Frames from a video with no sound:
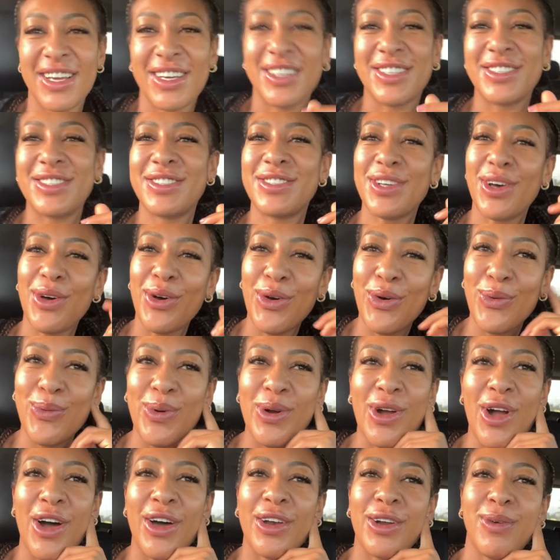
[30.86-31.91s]
So we're
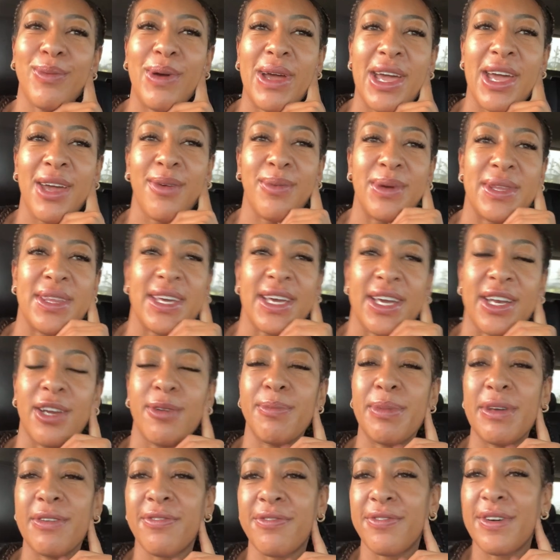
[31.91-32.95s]
on our way. We think it'll
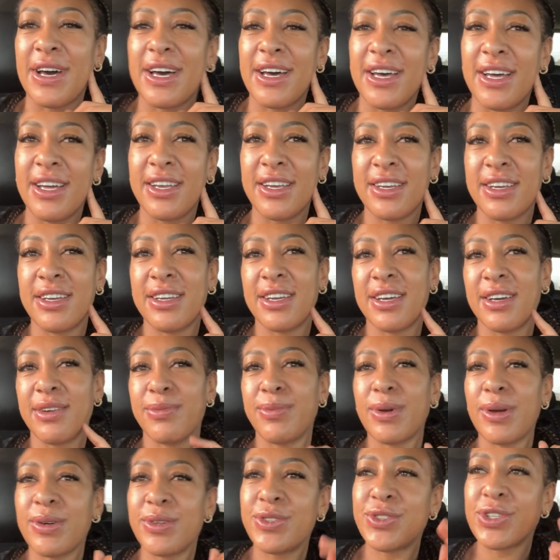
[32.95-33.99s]
be fun
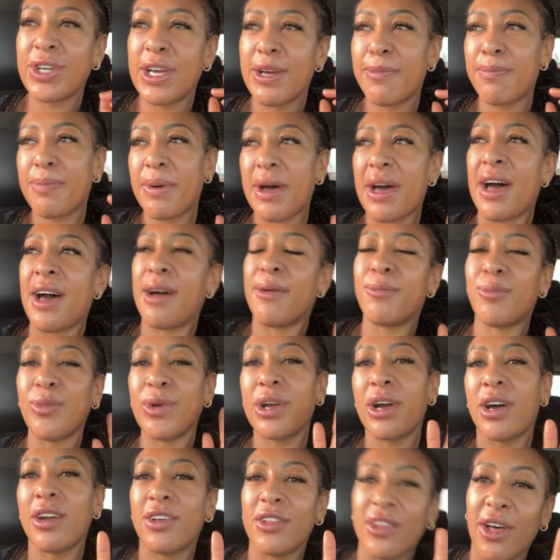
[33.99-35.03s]
road trip. Um, we
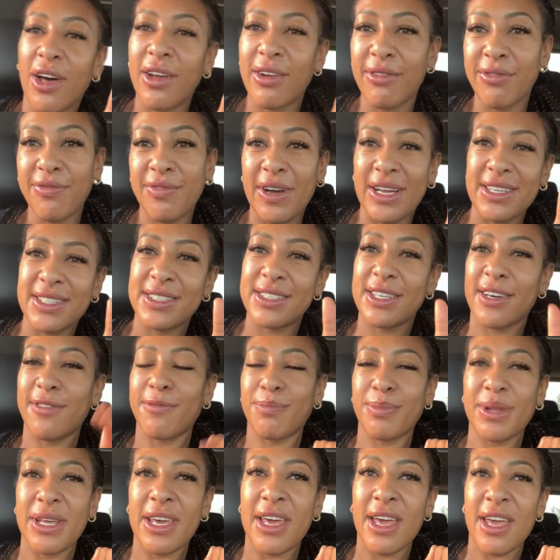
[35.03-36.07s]
got a lot of fun stuff
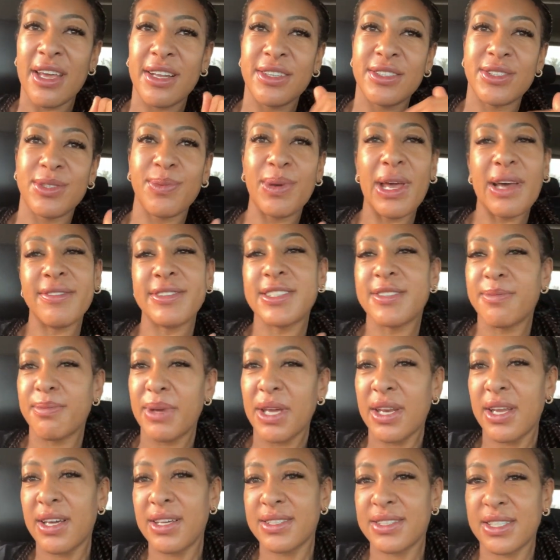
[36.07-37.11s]
planned. So we have some
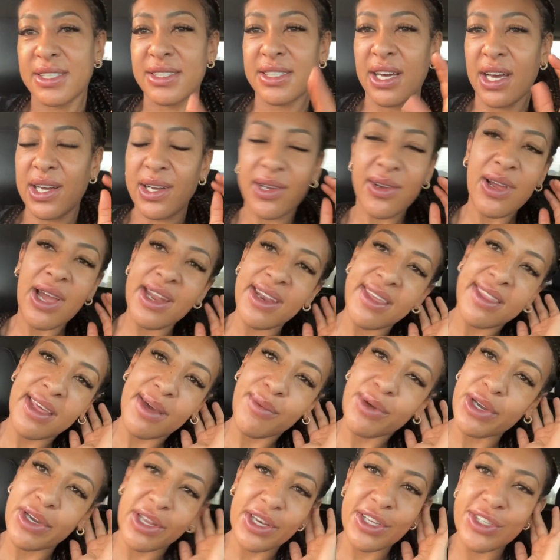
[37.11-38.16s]
meetings in Takoradi that
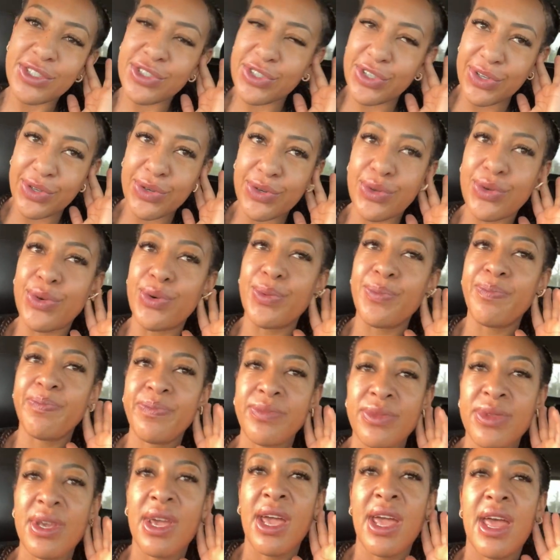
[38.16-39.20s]
we're going to do.
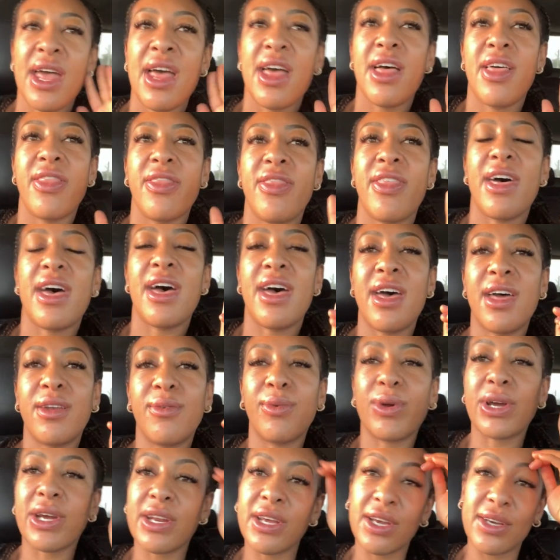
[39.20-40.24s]
Then
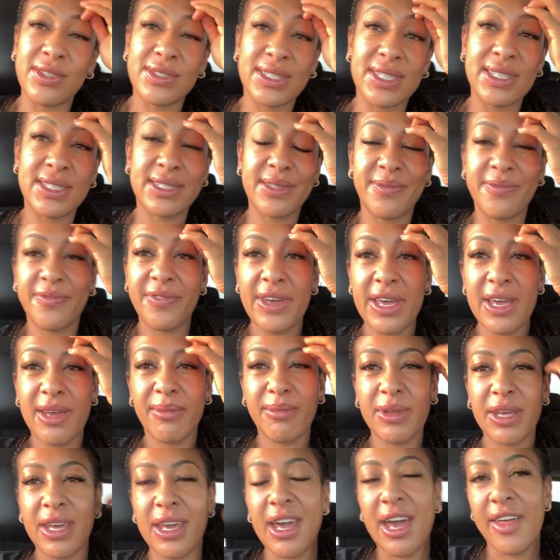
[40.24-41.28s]
we're going to go see some
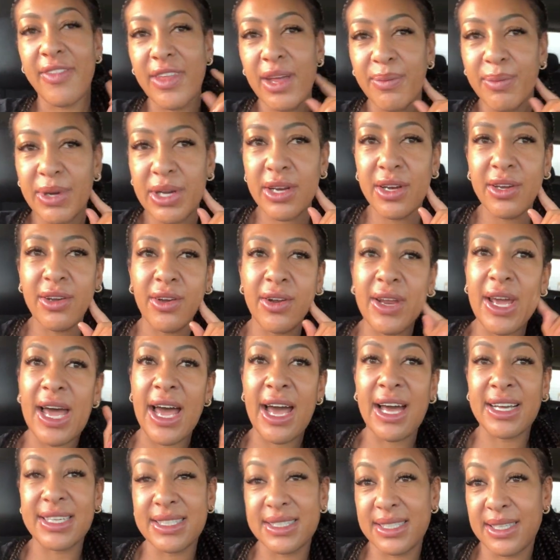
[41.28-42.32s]
family. And then we're going to go to
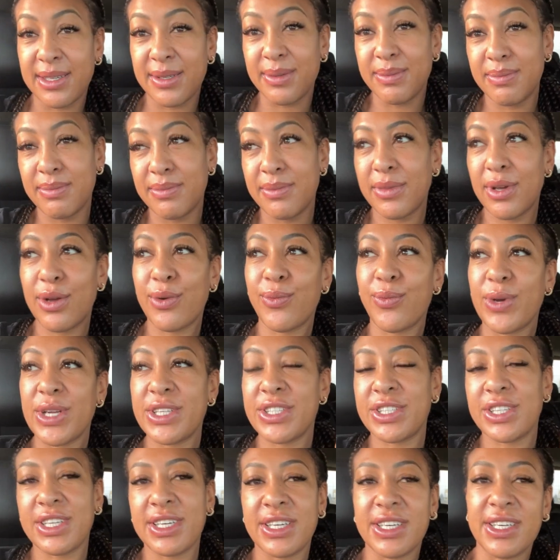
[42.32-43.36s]
Axim,
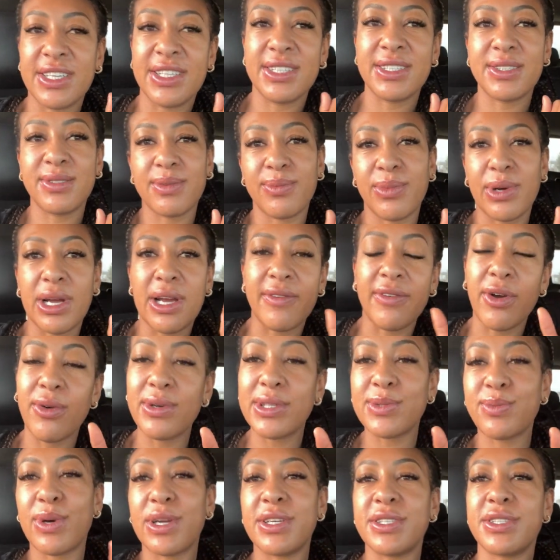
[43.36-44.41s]
which is where I've
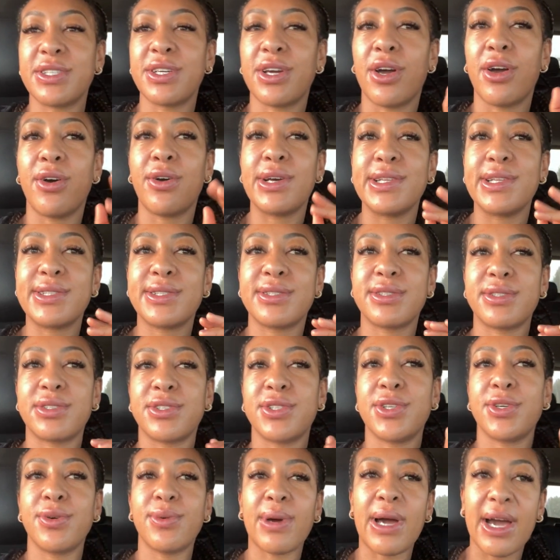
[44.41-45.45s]
always wanted to go. It's
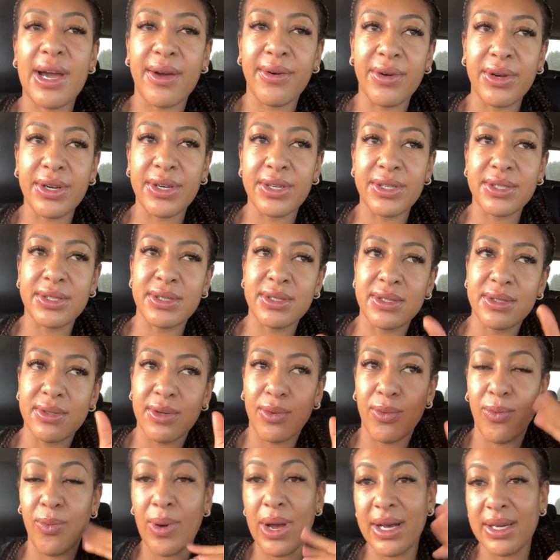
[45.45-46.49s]
two hours
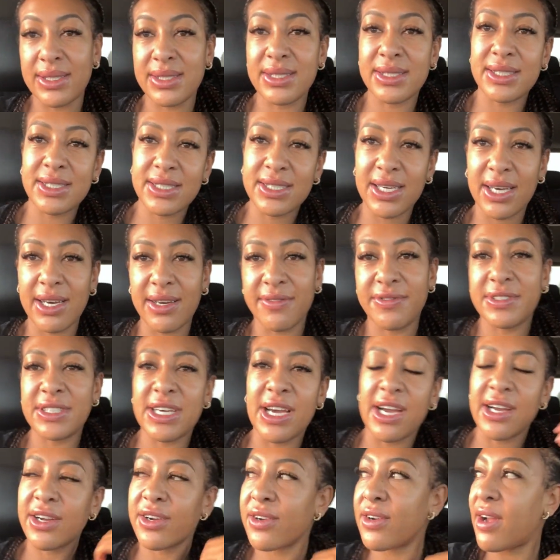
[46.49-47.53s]
west of
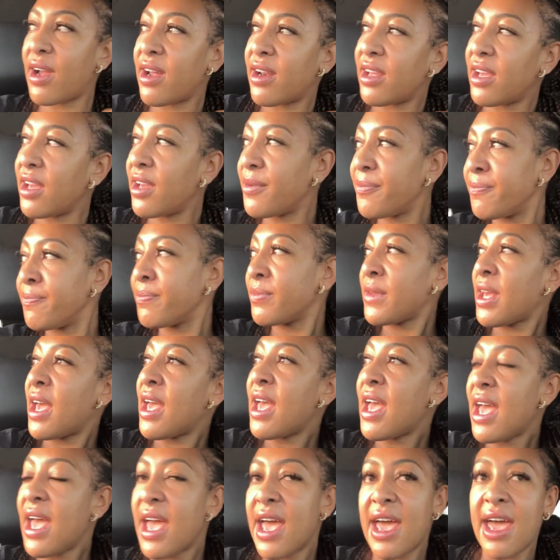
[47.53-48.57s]
Takoradi.
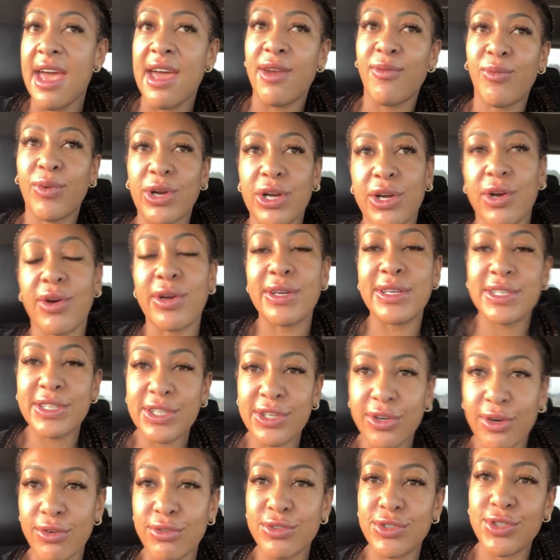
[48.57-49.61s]
And we're going to
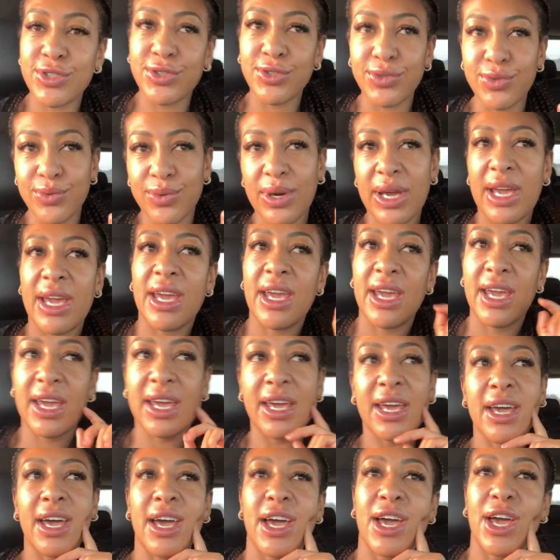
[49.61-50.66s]
go to
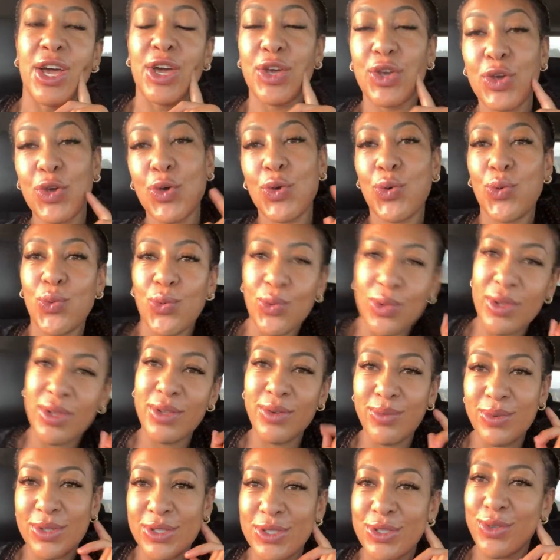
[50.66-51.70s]
a cool
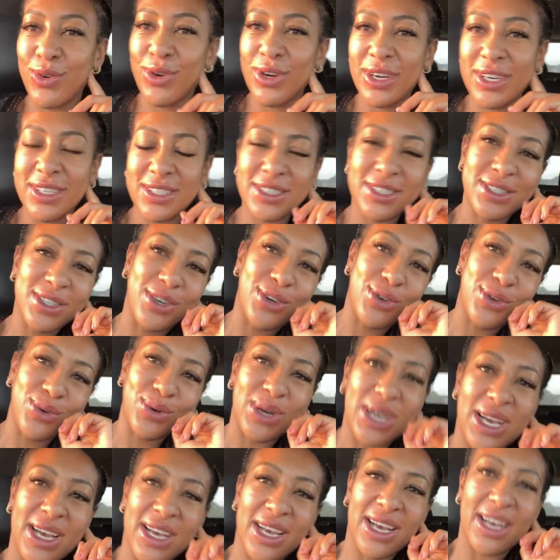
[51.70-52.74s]
resort. So
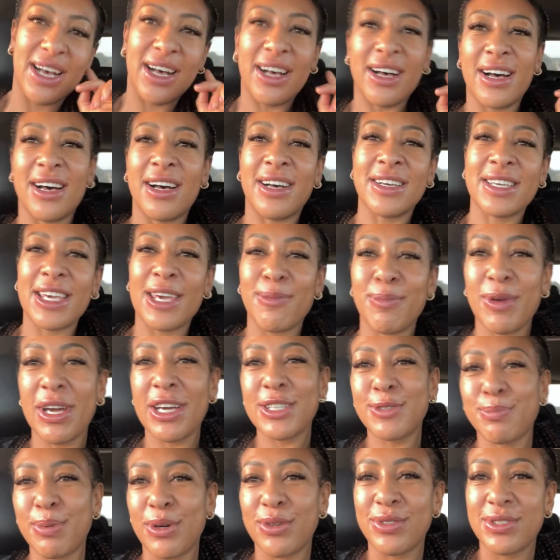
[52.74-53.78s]
uh, keep you
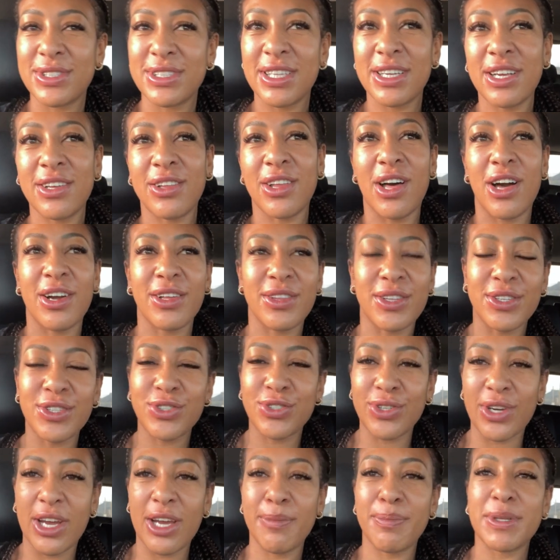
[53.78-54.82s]
guys posted along the
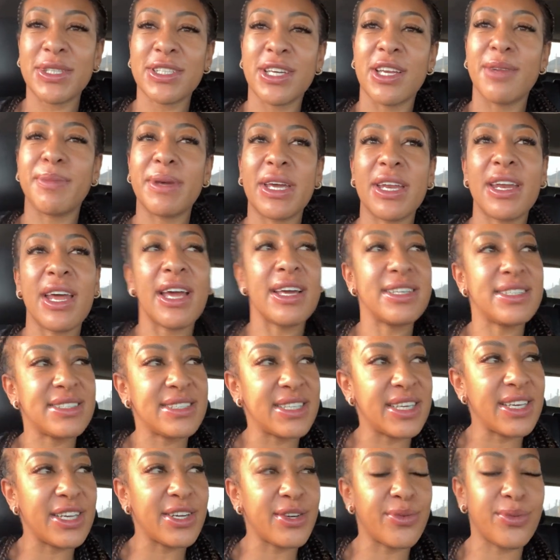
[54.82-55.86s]
trip. It's going to be a nice
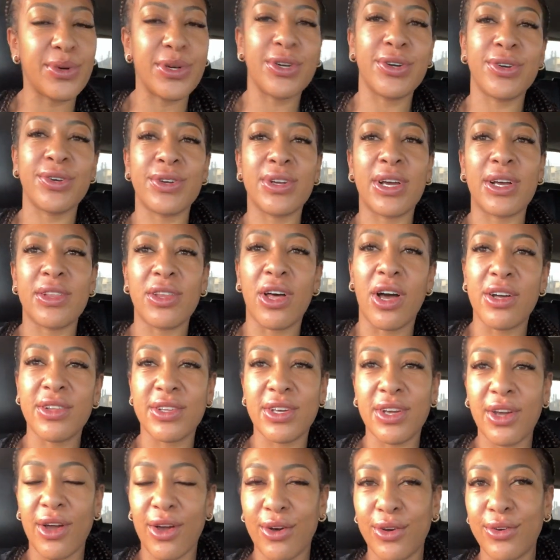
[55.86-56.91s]
scenic route along the
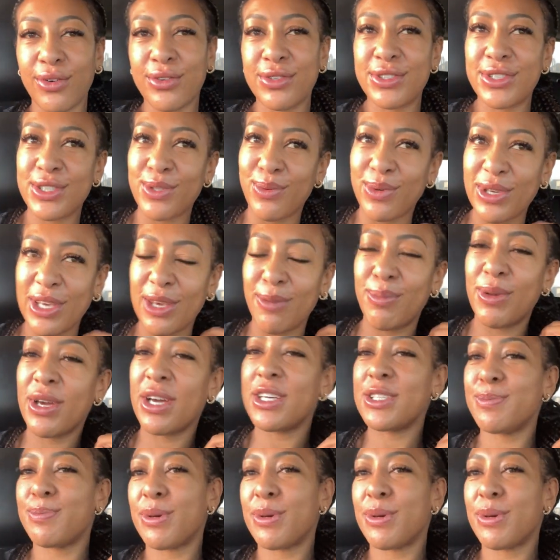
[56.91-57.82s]
coast. So we'll keep you guys